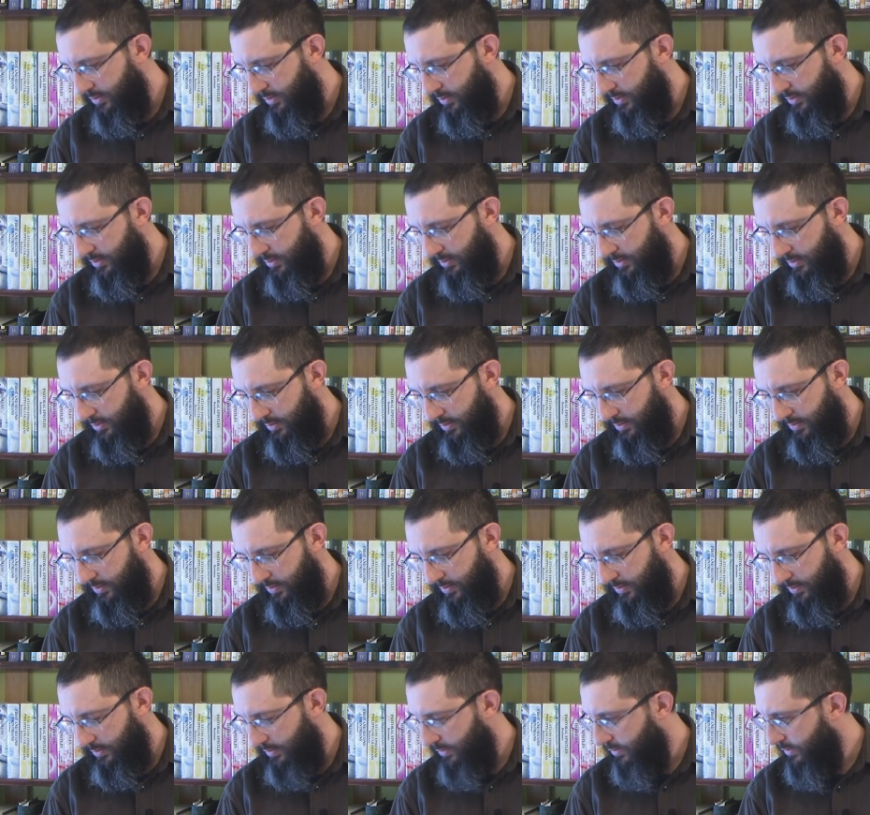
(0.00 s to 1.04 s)

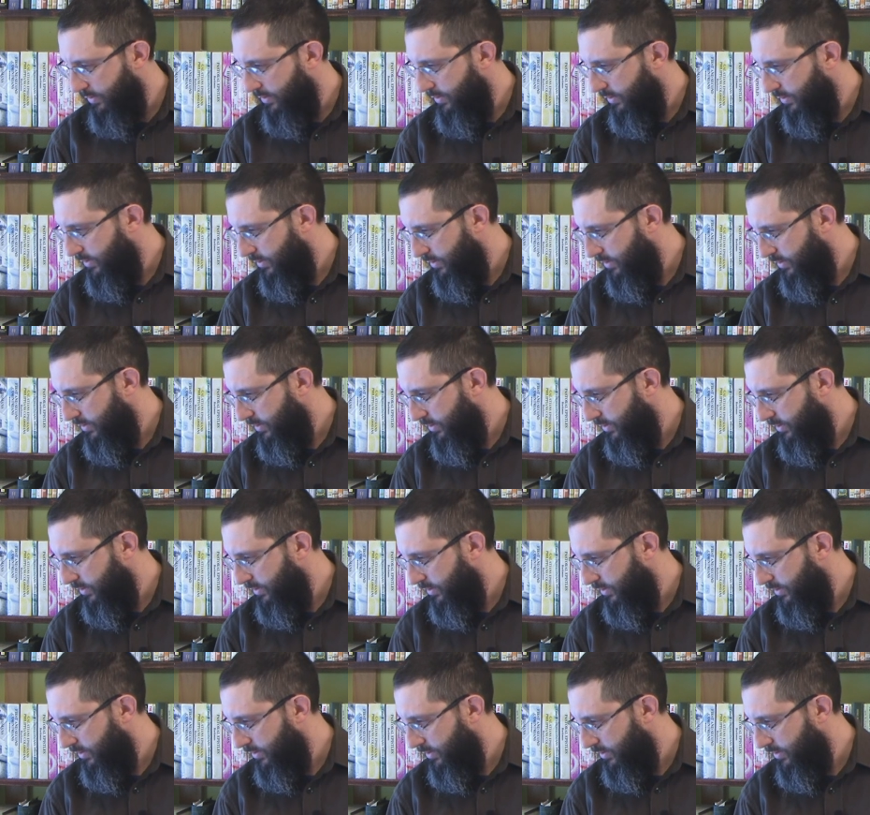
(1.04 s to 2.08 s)

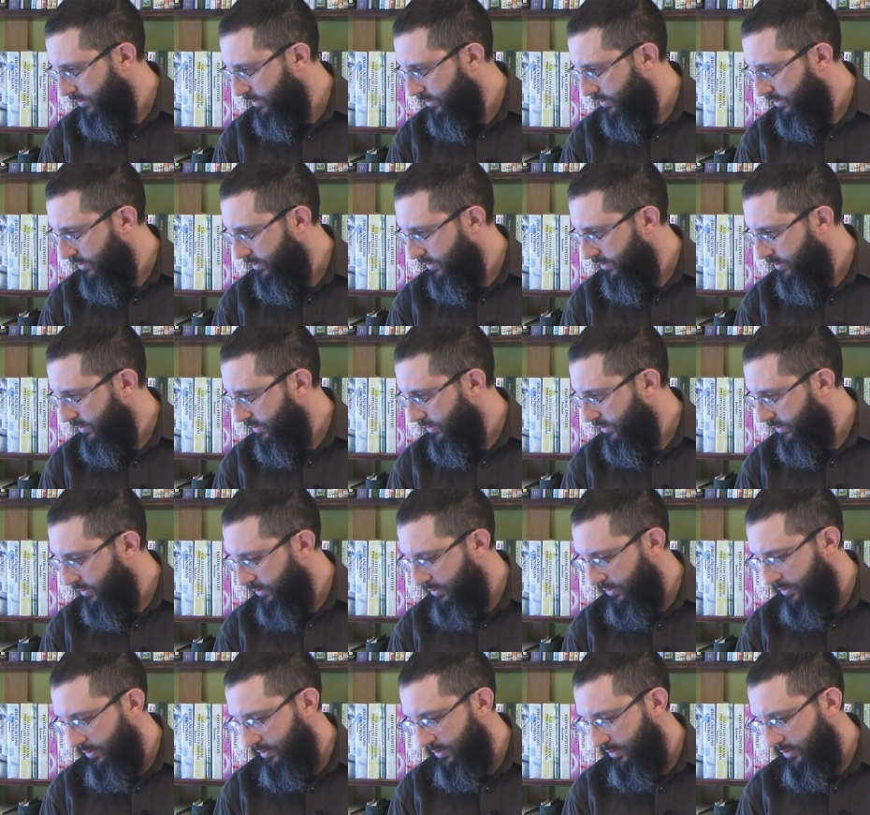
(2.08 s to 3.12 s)

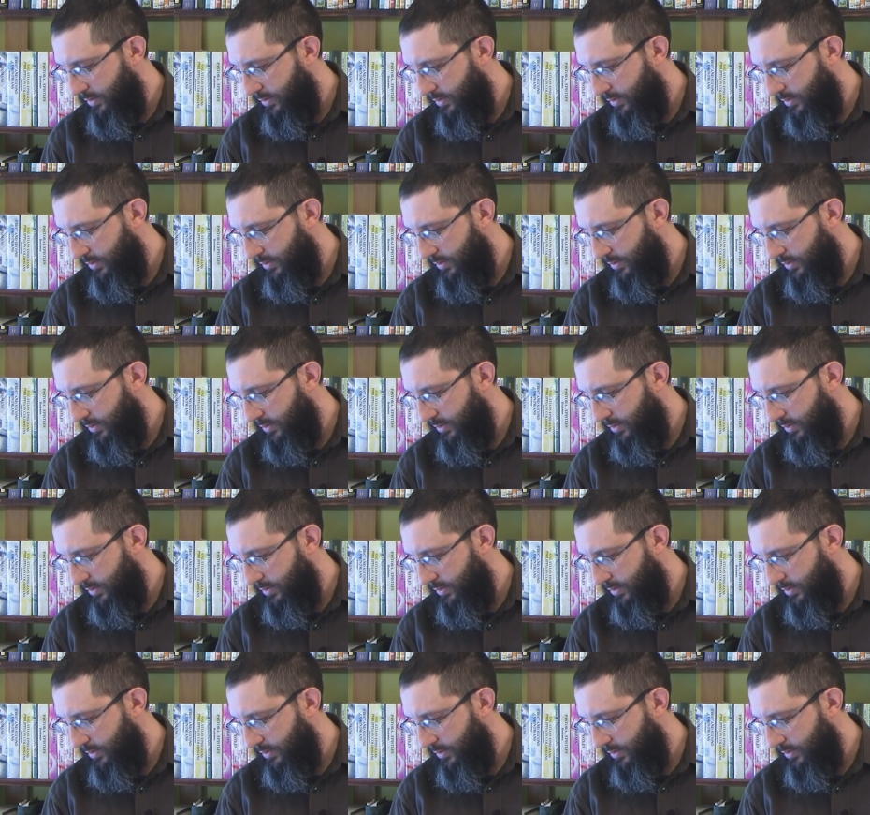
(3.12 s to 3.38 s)
Nothing is said.